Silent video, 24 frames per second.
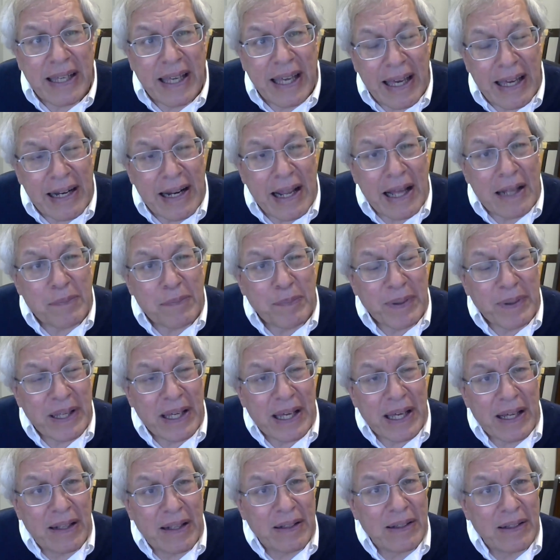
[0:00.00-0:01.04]
cannot be
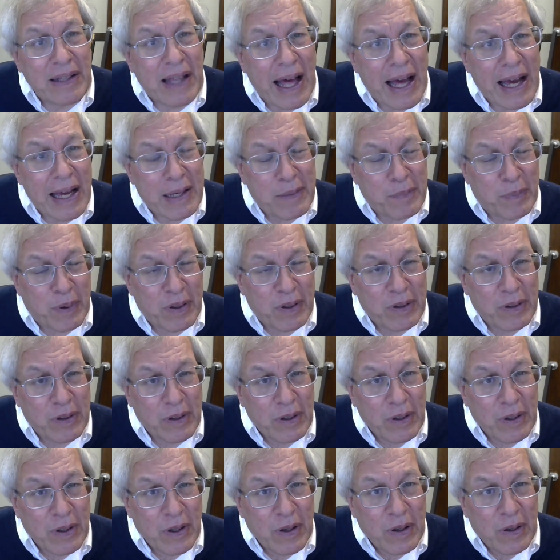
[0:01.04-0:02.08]
held liable
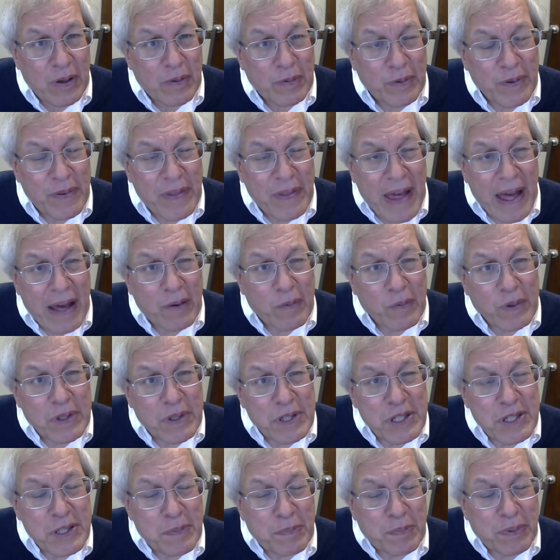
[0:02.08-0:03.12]
for that
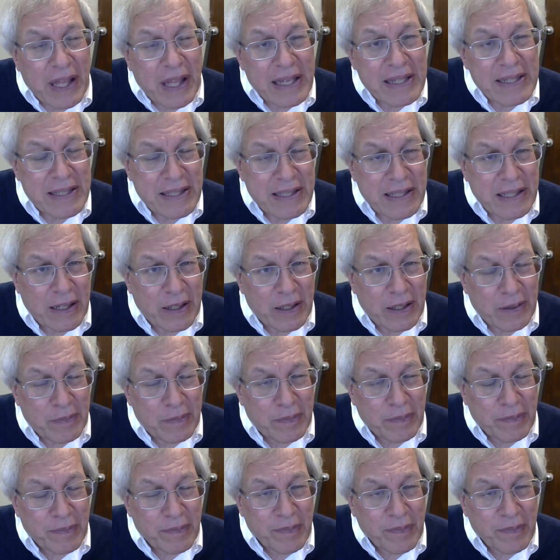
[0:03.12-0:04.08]
which is placed there.